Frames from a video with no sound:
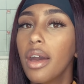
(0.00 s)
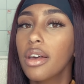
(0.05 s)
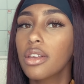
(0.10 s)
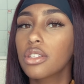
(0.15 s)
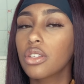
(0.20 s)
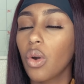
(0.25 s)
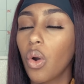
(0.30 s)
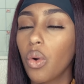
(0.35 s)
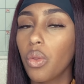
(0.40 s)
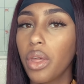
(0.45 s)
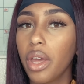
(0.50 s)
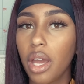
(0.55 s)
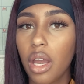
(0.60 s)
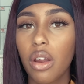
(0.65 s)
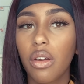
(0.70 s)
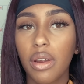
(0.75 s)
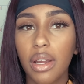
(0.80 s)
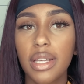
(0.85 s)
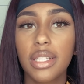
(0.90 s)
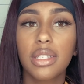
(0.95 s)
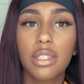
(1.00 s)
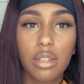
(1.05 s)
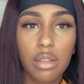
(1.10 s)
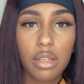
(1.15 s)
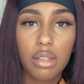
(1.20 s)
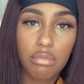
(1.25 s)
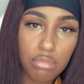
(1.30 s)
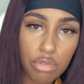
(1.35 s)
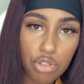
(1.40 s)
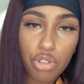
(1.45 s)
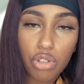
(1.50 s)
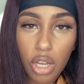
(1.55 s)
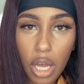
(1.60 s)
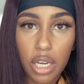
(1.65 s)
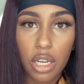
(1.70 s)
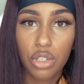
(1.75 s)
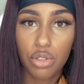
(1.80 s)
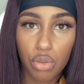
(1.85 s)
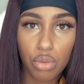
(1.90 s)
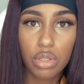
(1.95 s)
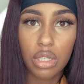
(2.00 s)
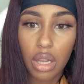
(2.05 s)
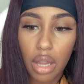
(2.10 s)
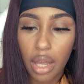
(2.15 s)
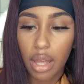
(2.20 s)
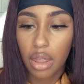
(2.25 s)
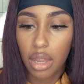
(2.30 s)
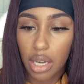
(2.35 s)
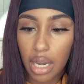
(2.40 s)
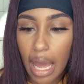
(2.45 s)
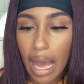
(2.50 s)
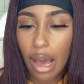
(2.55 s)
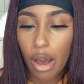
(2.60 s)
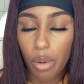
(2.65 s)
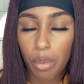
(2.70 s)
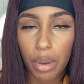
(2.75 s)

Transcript: So the hair is kind of true to length now,